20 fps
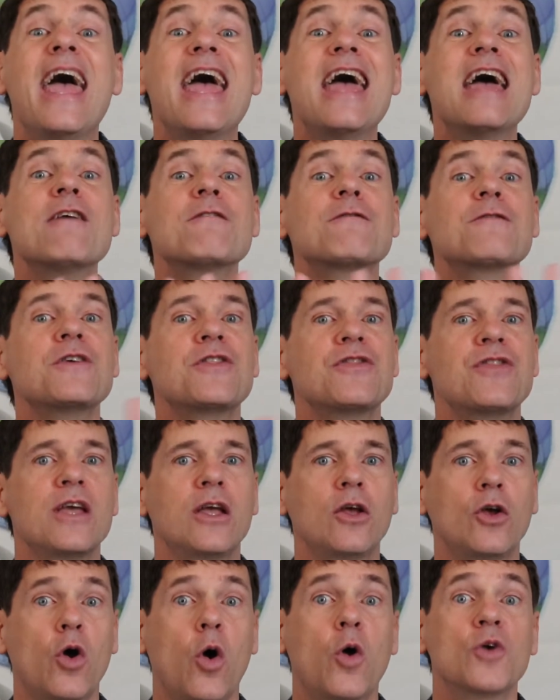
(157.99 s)

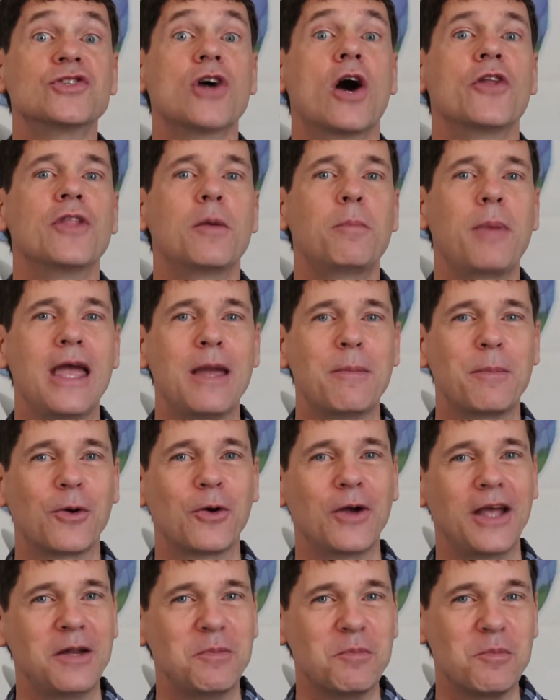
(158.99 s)
Everything goes on the
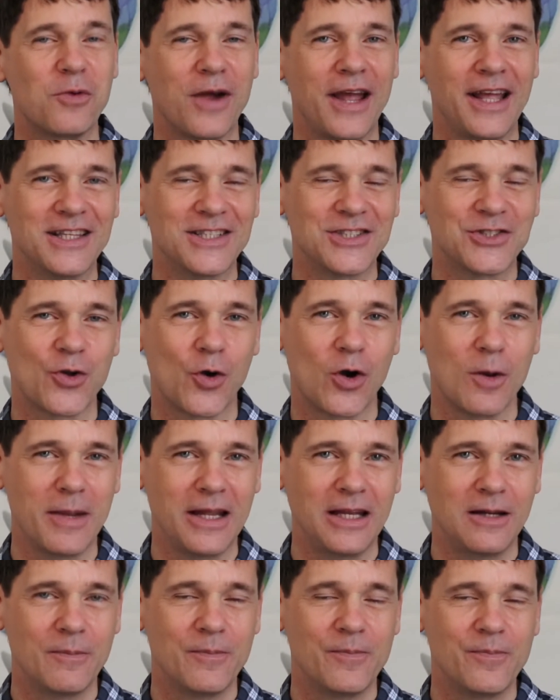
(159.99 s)
paper in
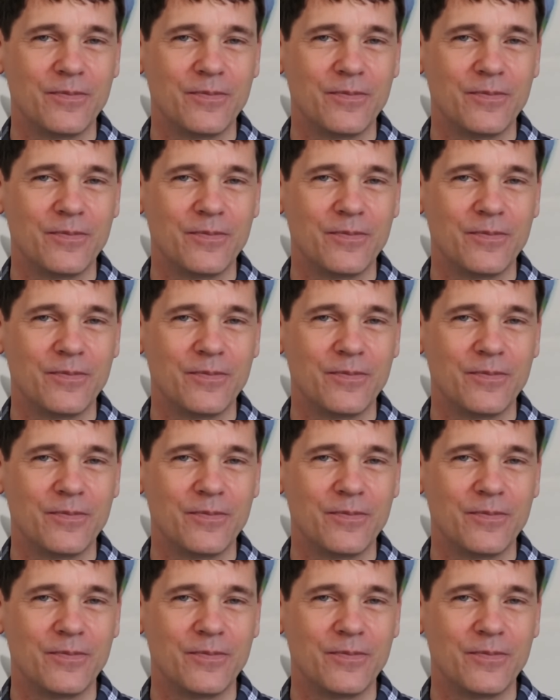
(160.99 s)
brainstorming.